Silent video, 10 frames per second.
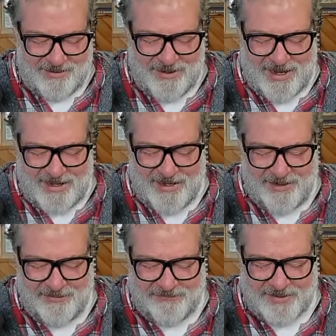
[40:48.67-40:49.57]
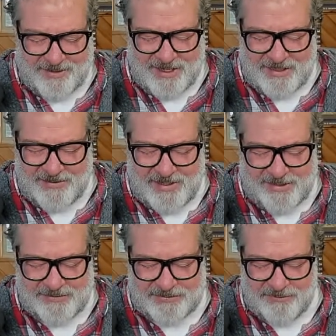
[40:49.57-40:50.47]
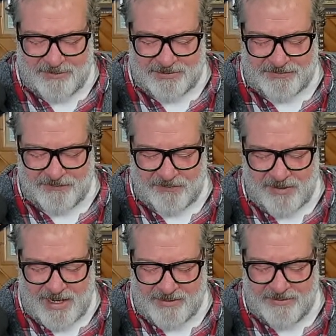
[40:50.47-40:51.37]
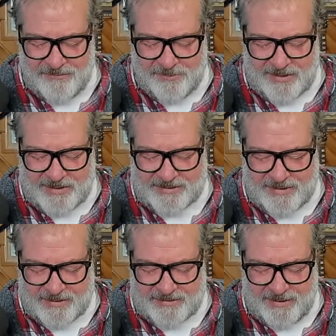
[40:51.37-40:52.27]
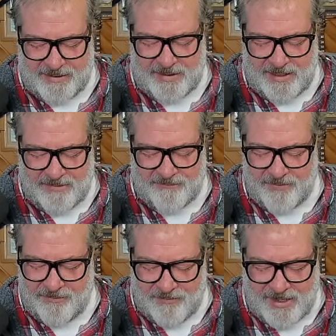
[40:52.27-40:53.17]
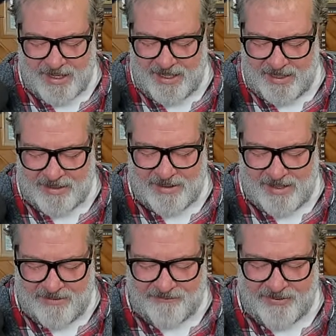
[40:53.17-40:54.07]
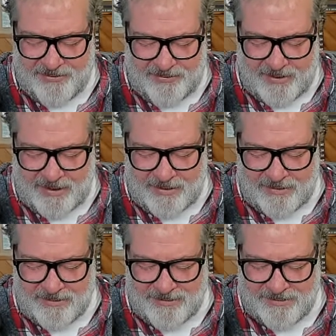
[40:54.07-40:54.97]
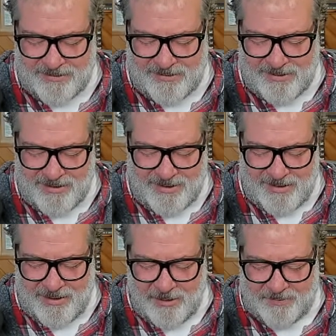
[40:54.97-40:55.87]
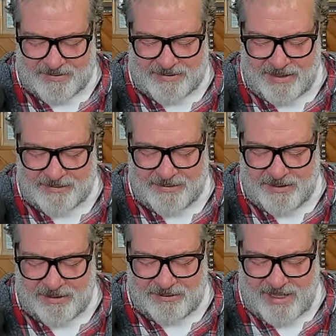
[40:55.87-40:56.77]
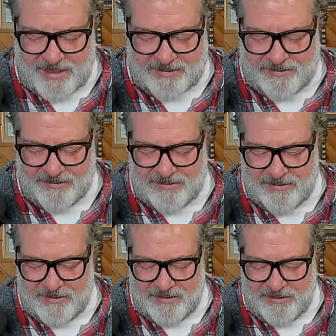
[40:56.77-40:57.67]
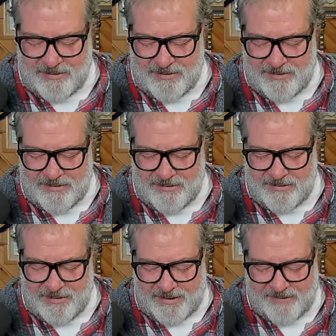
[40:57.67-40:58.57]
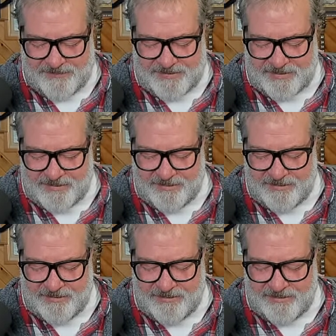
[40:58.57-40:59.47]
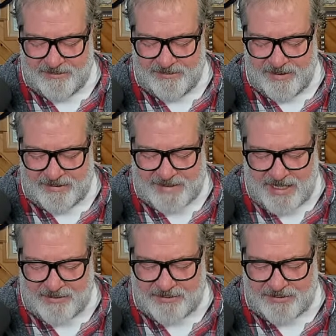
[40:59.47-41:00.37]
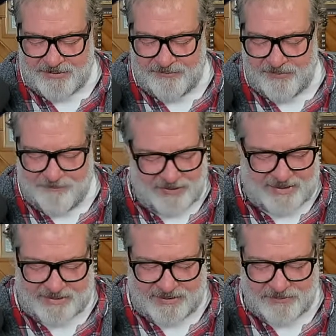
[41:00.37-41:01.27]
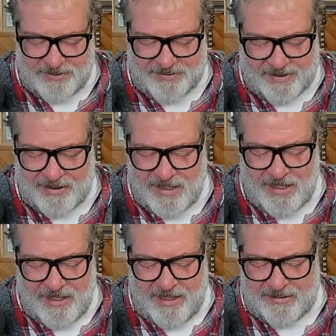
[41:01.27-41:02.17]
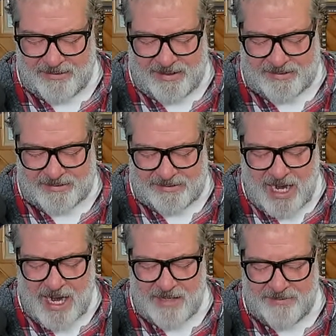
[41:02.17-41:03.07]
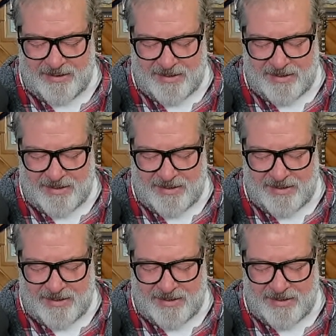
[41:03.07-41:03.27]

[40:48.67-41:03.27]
All right. Father God, thank you so much for how you've blessed us in every way, in everything. Help us not to neglect the gifts and talents you've blessed us with, and let us not be